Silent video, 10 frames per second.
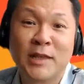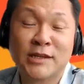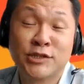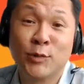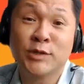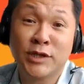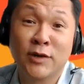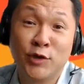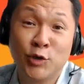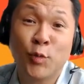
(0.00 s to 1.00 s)
So instead
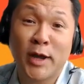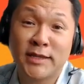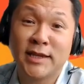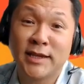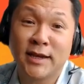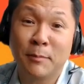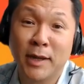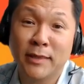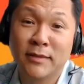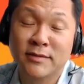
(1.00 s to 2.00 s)
of you waiting a
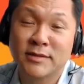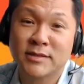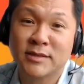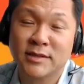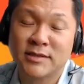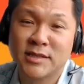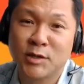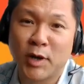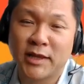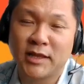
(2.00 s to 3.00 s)
month to
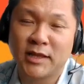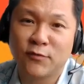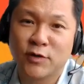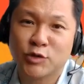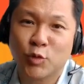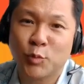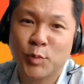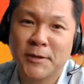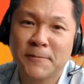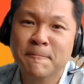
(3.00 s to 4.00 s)
see what that difference will
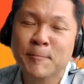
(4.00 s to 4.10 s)
be.